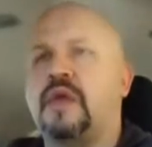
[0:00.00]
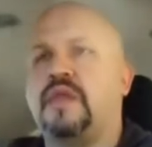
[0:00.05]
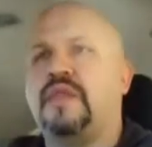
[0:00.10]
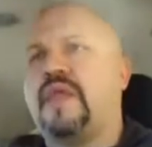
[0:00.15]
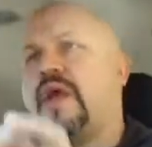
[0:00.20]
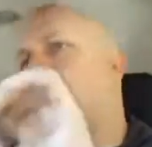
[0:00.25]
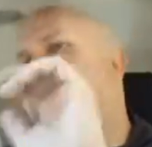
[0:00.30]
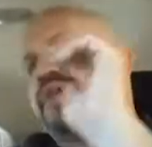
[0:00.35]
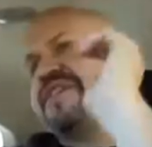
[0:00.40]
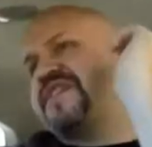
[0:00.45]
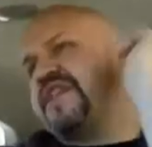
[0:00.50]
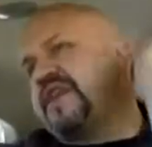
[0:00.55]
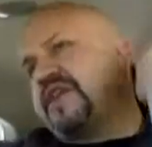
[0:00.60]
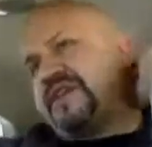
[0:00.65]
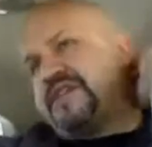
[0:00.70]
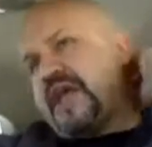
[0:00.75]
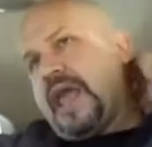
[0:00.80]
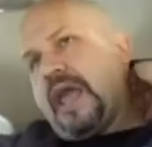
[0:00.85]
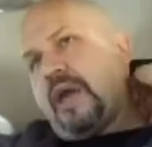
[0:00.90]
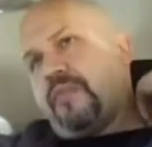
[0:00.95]
There isn't a
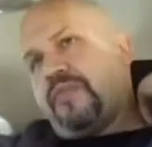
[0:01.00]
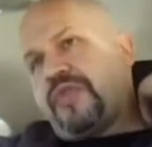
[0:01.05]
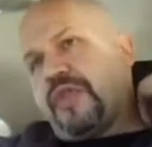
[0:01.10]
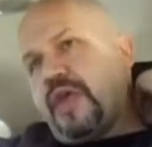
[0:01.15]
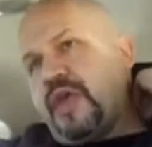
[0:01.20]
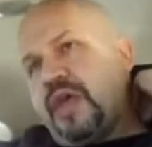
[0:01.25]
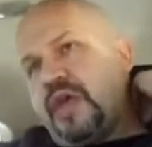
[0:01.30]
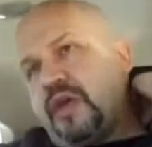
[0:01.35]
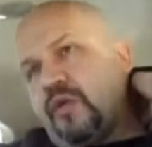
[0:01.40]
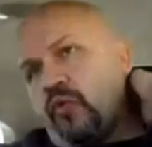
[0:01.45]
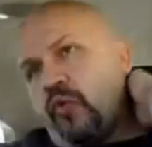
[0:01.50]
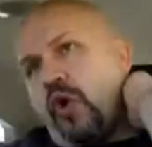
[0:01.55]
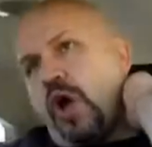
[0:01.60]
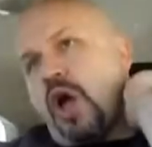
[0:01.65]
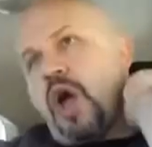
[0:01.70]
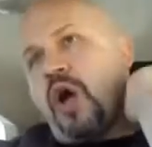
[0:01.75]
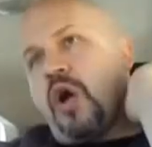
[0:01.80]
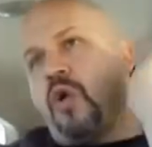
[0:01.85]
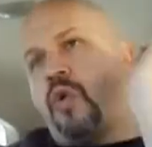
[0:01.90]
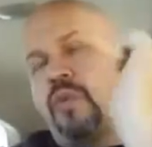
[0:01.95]
damn thing
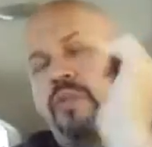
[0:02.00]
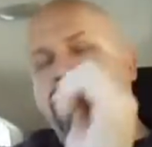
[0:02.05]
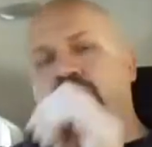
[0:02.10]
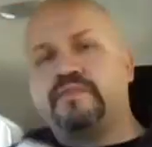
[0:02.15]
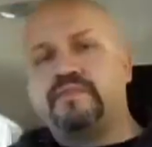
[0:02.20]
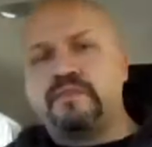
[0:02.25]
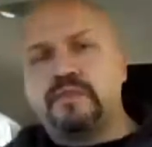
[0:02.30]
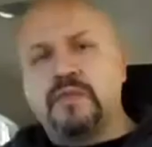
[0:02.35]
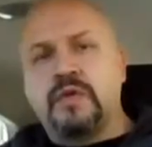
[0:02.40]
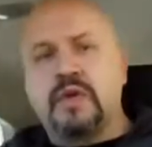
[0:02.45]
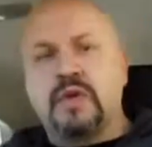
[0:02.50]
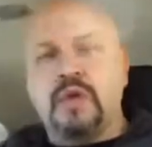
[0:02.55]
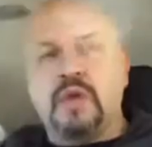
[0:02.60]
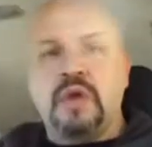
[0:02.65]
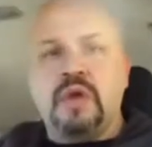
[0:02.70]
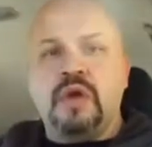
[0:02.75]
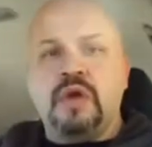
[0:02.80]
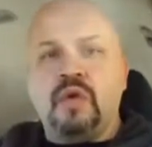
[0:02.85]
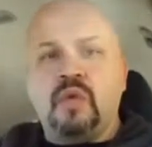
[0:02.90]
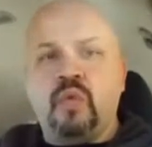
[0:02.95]

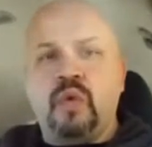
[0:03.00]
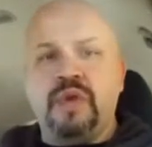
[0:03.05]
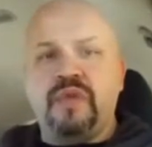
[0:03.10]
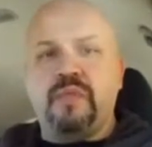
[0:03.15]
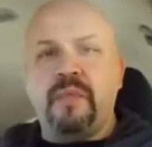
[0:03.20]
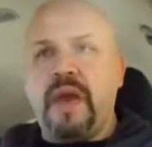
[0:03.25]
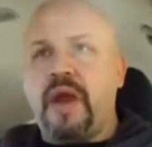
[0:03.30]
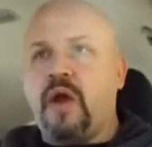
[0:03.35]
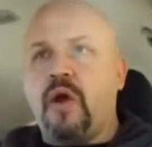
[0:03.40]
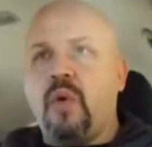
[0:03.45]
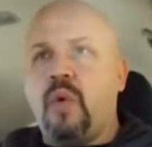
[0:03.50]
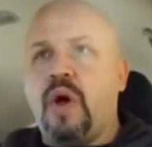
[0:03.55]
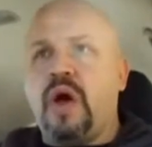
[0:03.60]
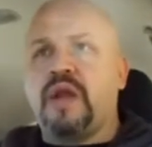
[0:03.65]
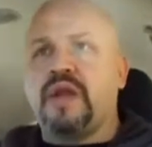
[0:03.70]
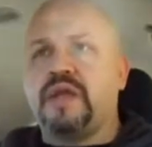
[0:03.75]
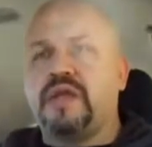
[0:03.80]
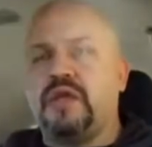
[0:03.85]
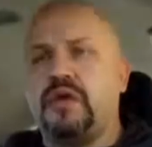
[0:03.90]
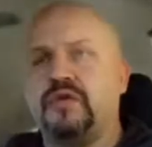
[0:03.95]
wrong with
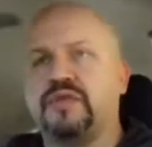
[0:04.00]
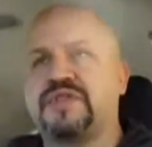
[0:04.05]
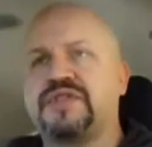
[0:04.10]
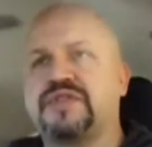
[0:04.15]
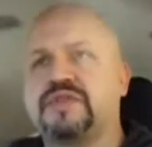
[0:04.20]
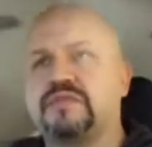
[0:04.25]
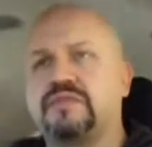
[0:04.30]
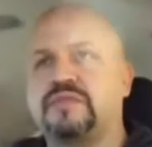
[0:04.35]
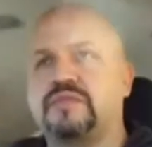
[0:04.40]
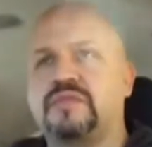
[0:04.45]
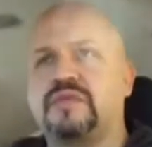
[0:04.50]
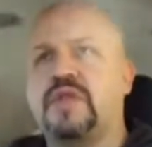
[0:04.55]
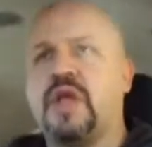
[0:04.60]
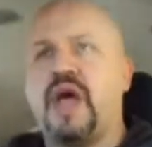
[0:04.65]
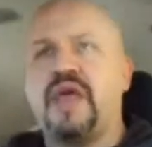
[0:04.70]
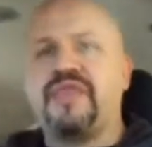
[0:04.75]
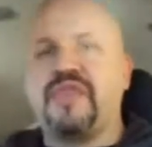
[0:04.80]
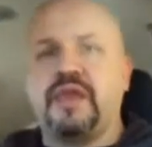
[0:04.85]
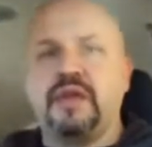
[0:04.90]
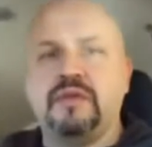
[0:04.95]
marijuana use.
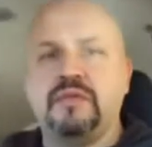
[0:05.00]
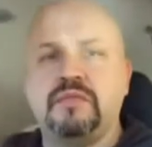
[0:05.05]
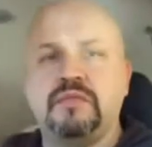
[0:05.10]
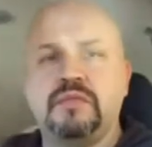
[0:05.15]
Nothing.